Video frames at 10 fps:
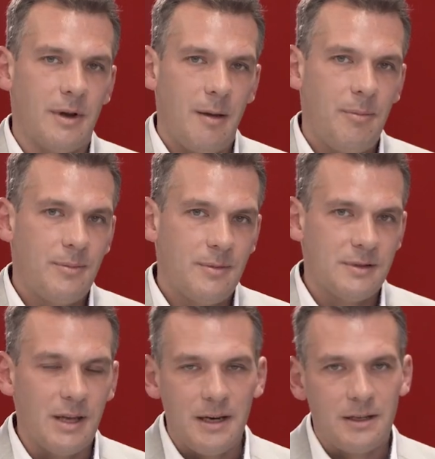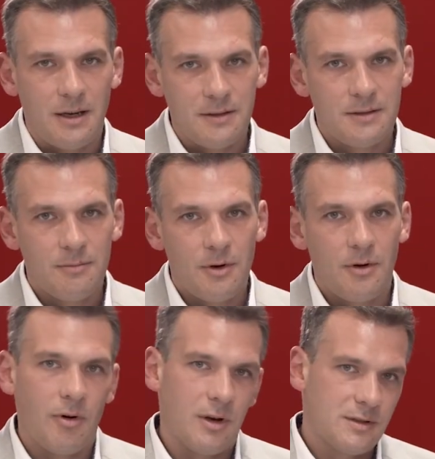it up, the end
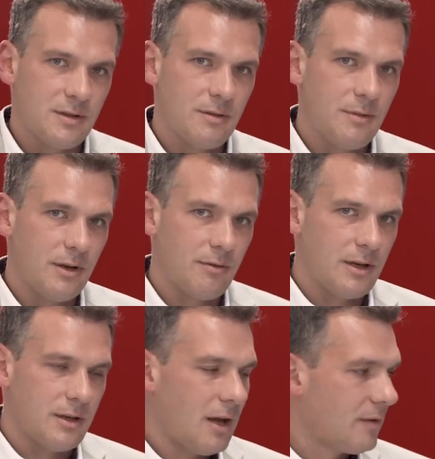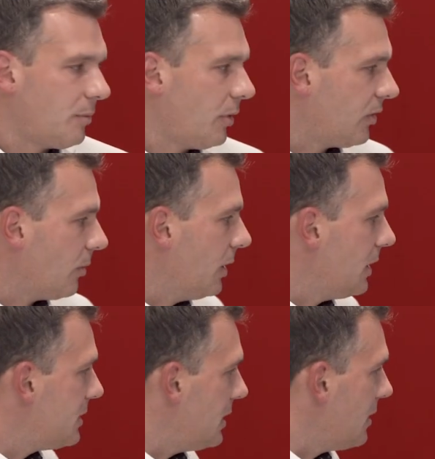customer or system integrator has the
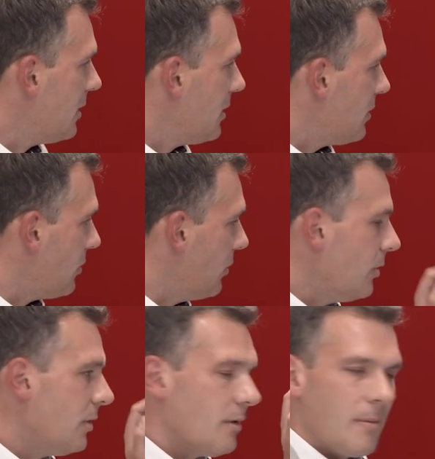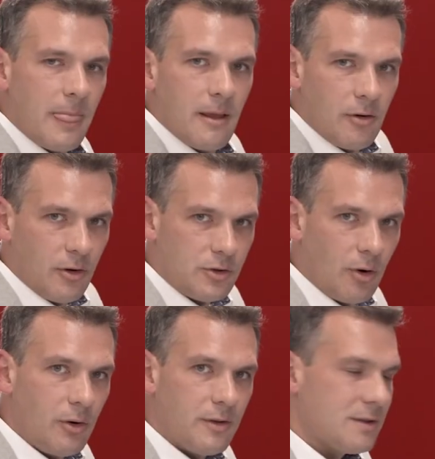possibility to
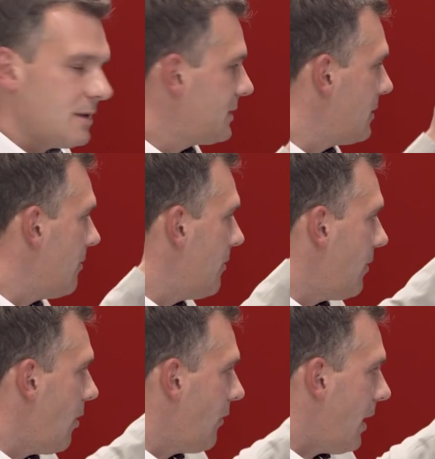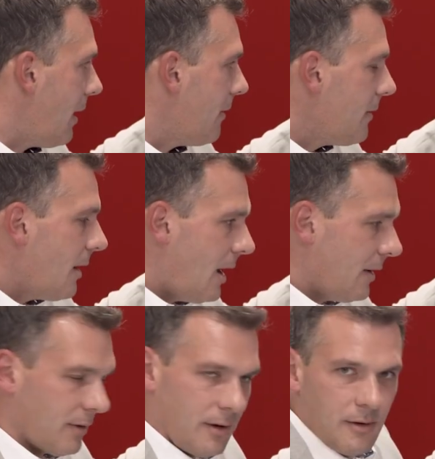control the system over
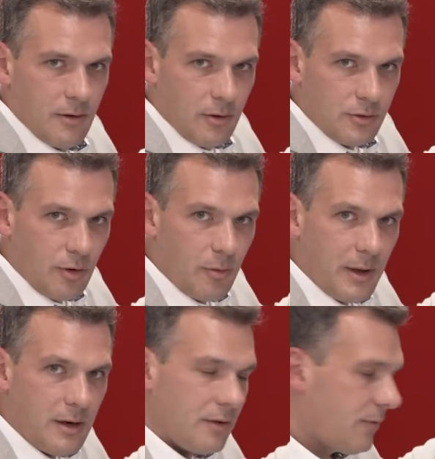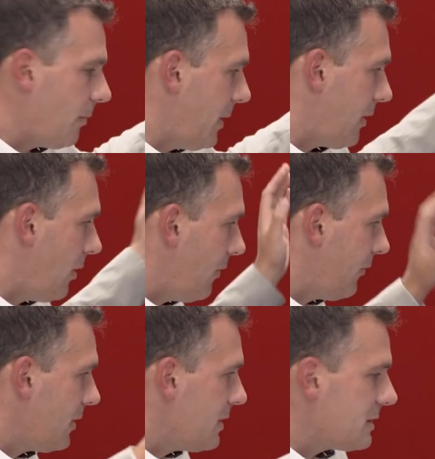either control panels from
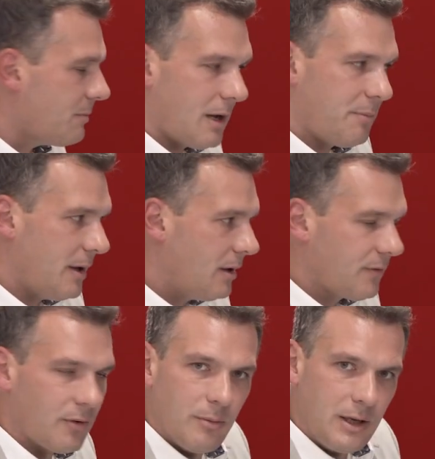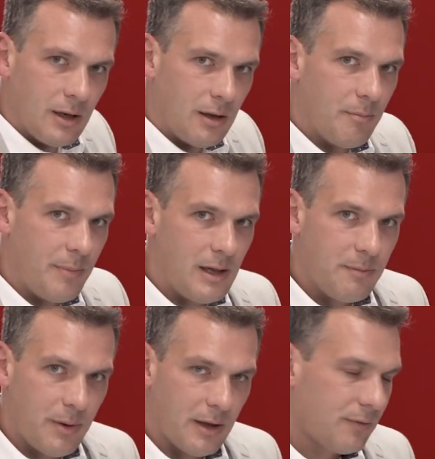Beckhoff, smart panels from Riedel, belt
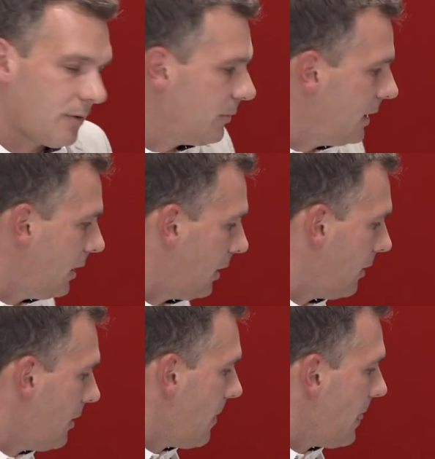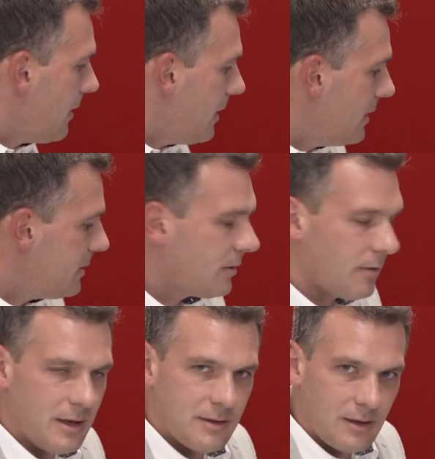packs from Riedel,
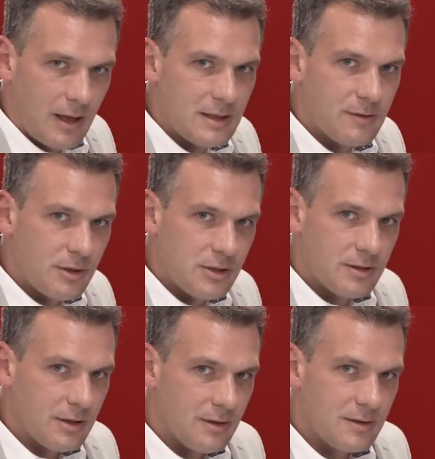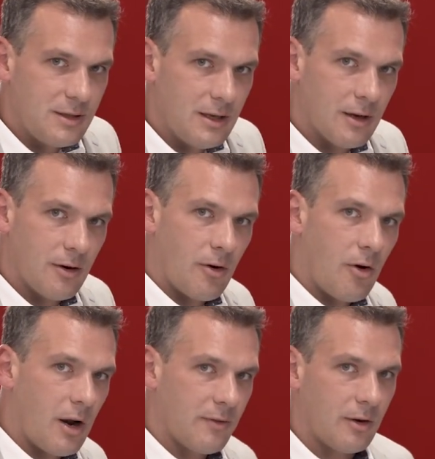integrated light switches in the theater,
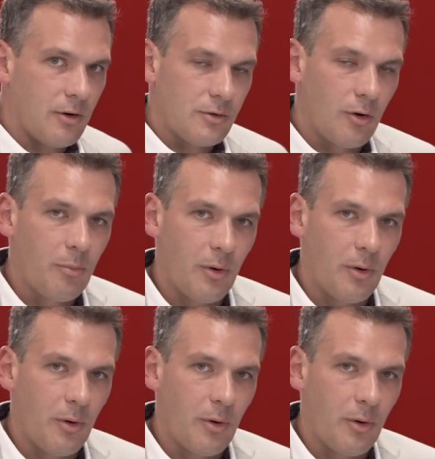or other control